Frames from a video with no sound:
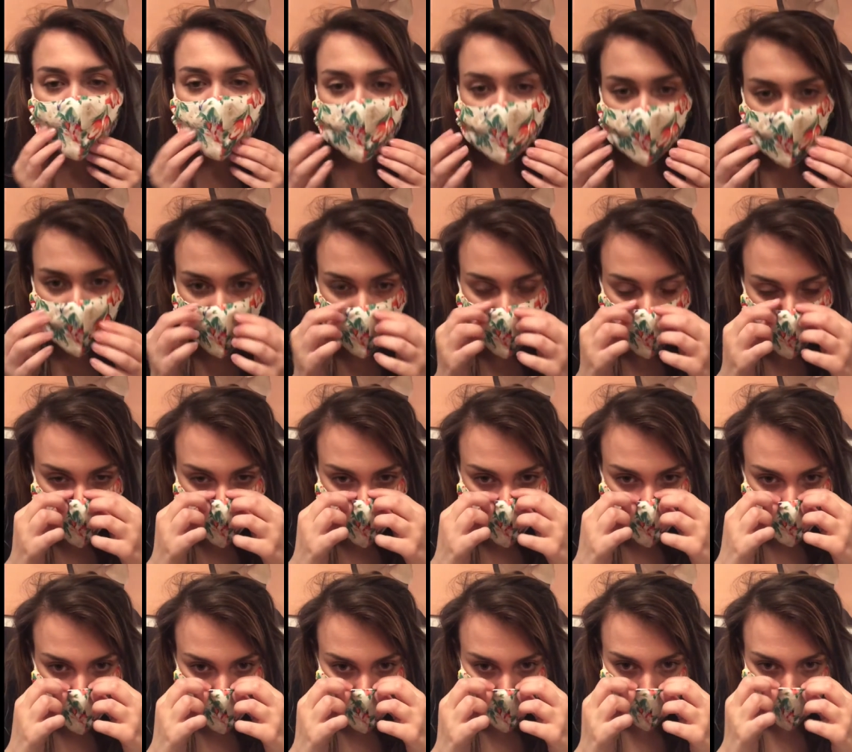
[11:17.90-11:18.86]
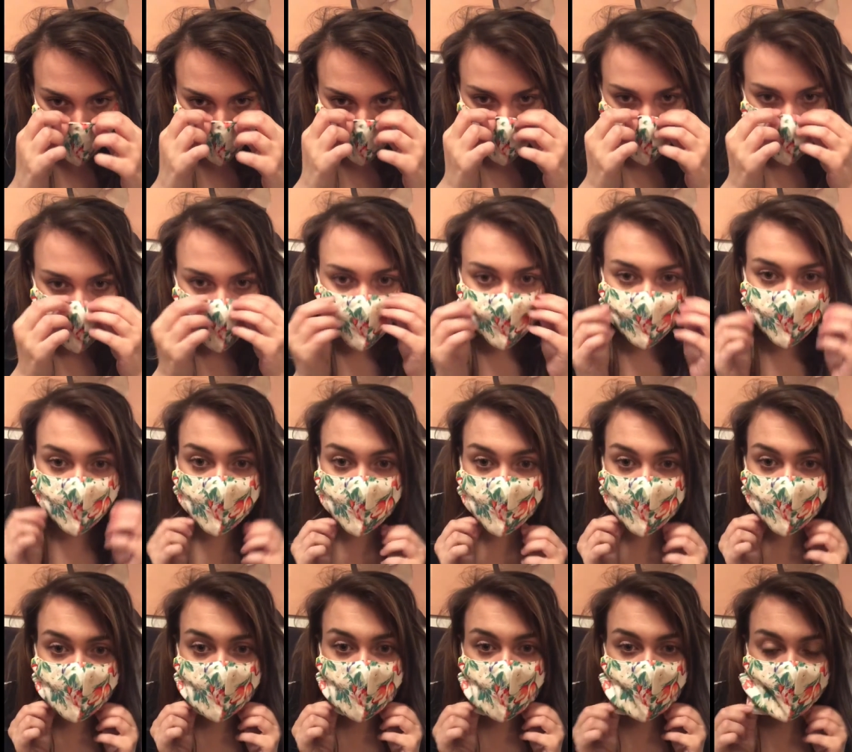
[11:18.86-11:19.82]
So
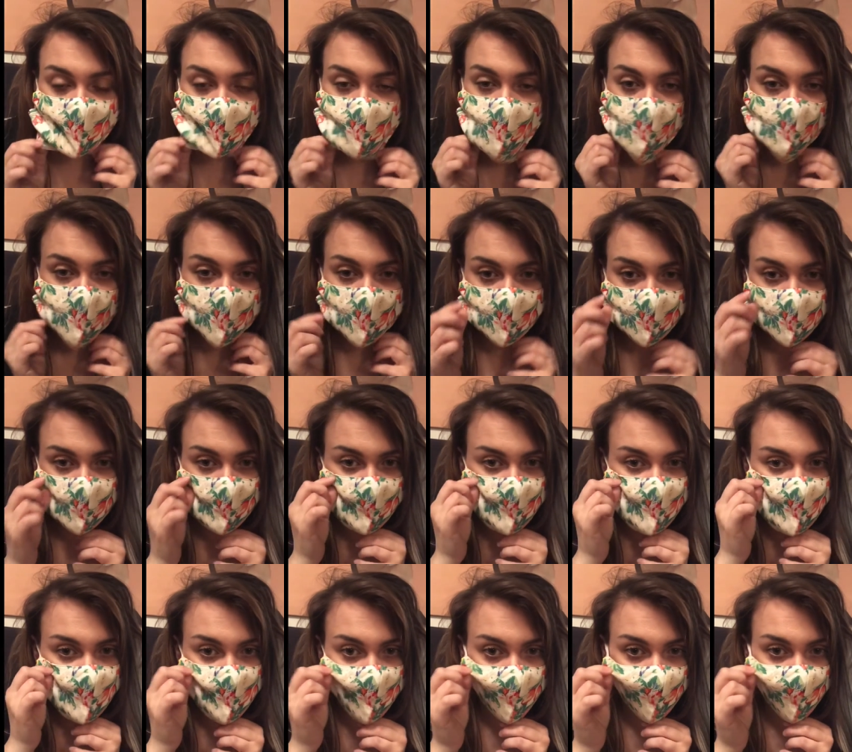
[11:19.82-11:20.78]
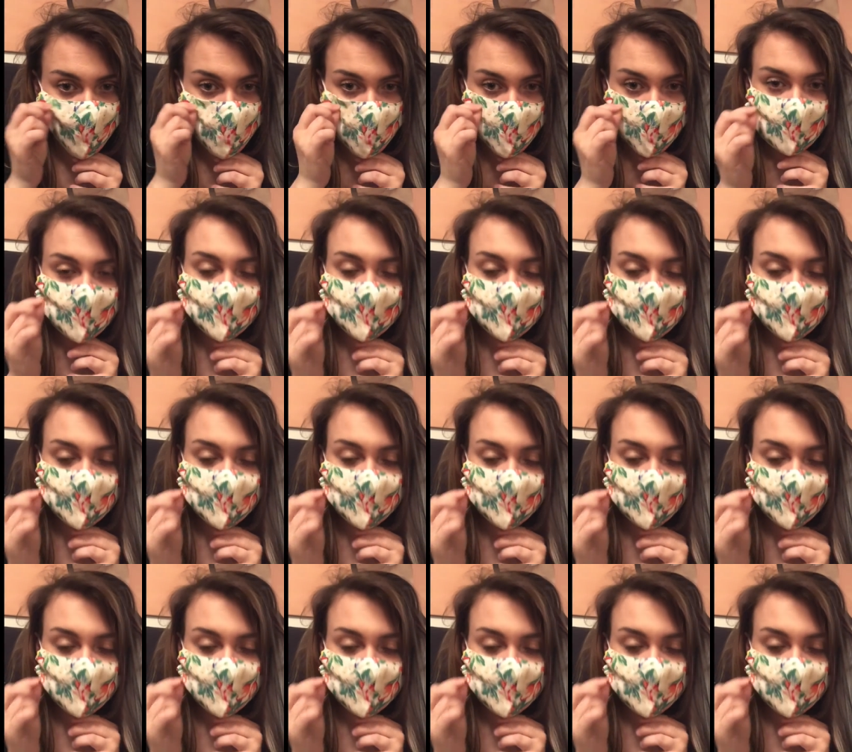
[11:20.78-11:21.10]
this is what it looks like.